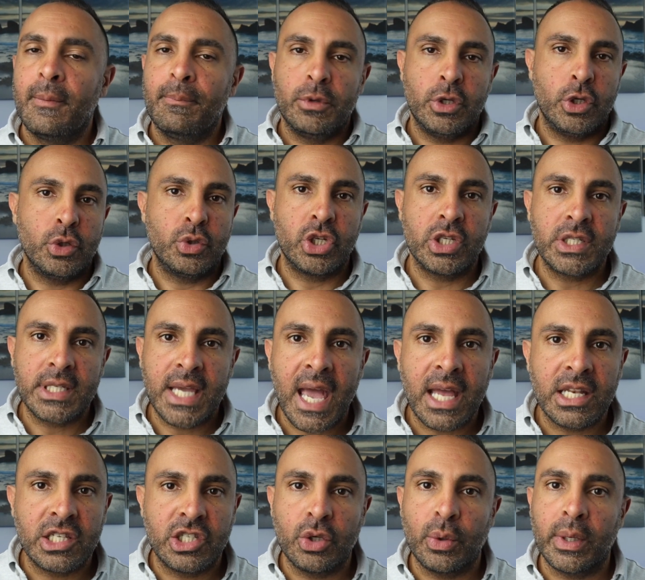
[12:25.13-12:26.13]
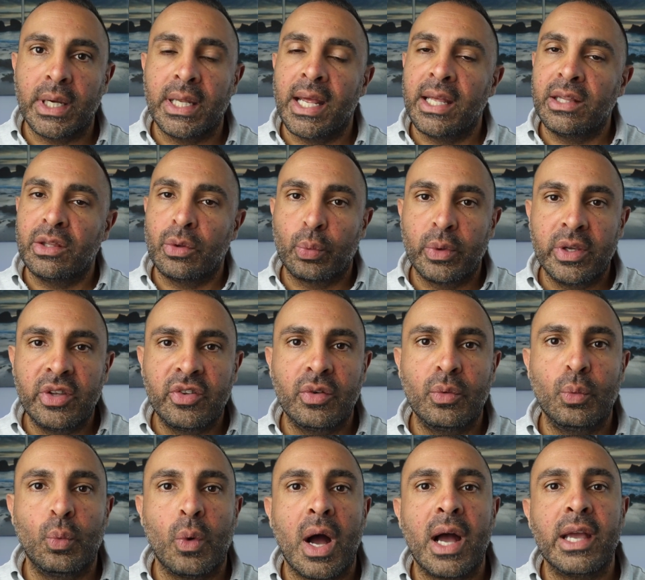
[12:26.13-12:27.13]
You just can't do it. And the
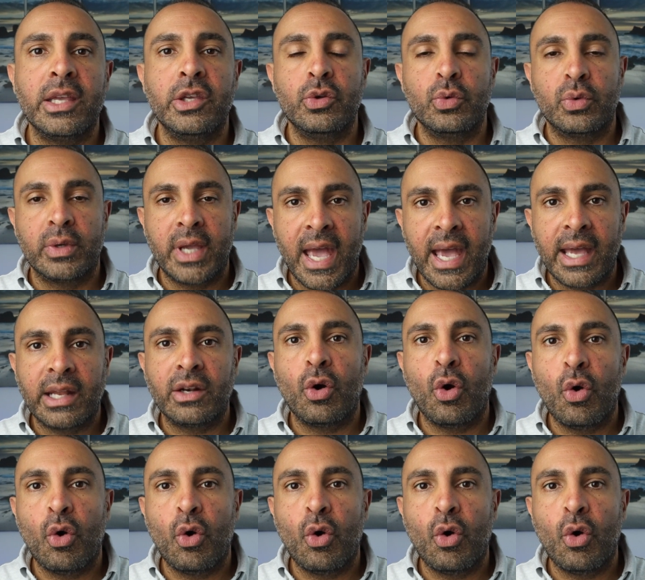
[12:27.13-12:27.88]
reason why you can't